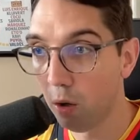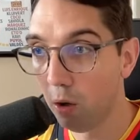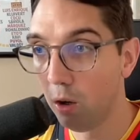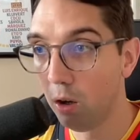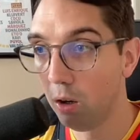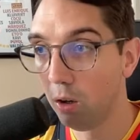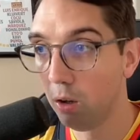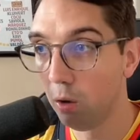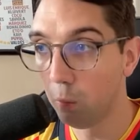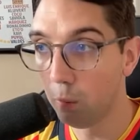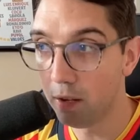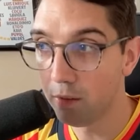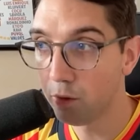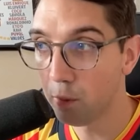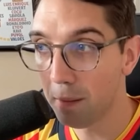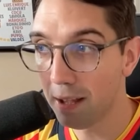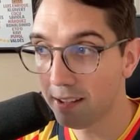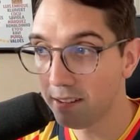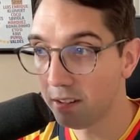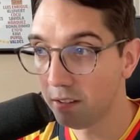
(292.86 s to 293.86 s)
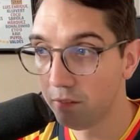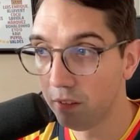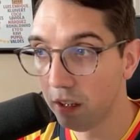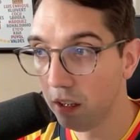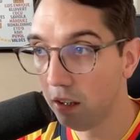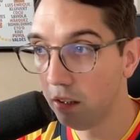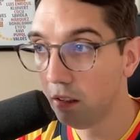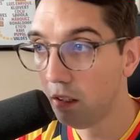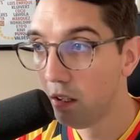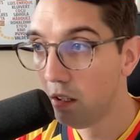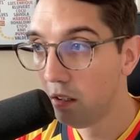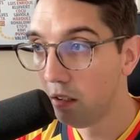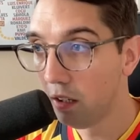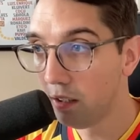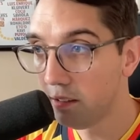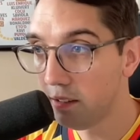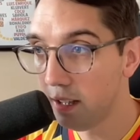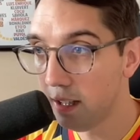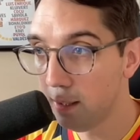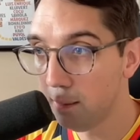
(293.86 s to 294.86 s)
away from Aston Villa,
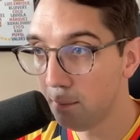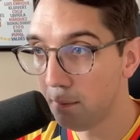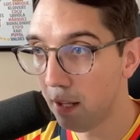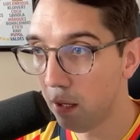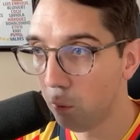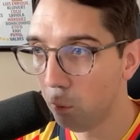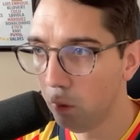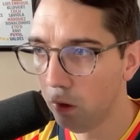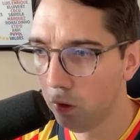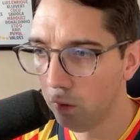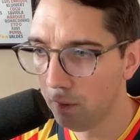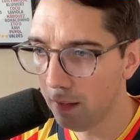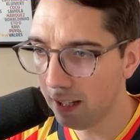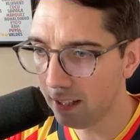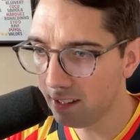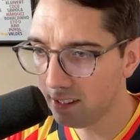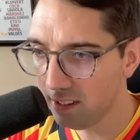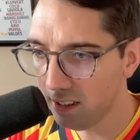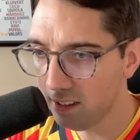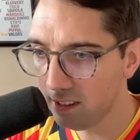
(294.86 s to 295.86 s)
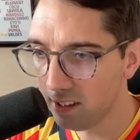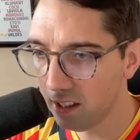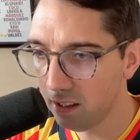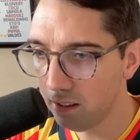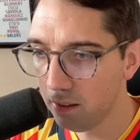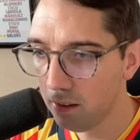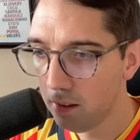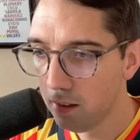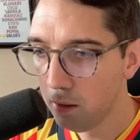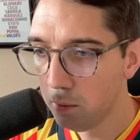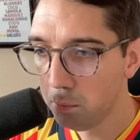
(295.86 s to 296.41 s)
a team that will next season